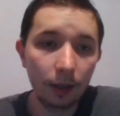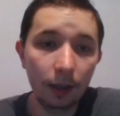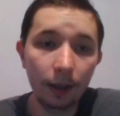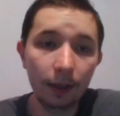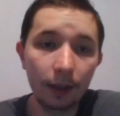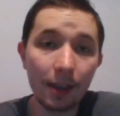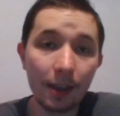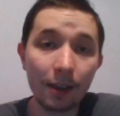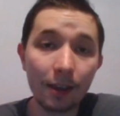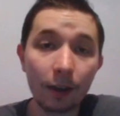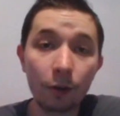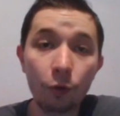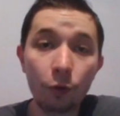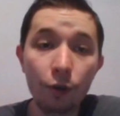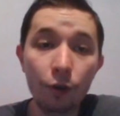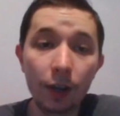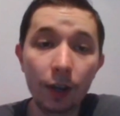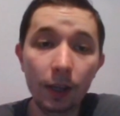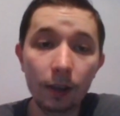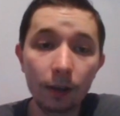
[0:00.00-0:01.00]
and then
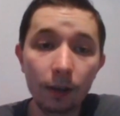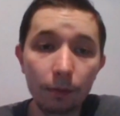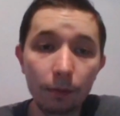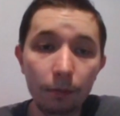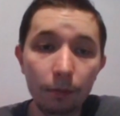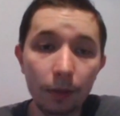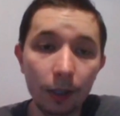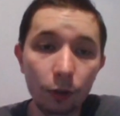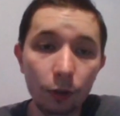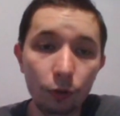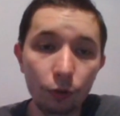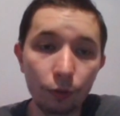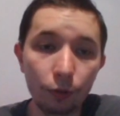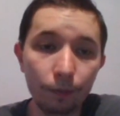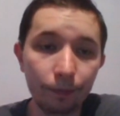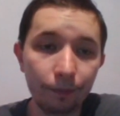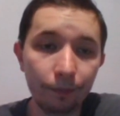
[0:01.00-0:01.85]
queen b2,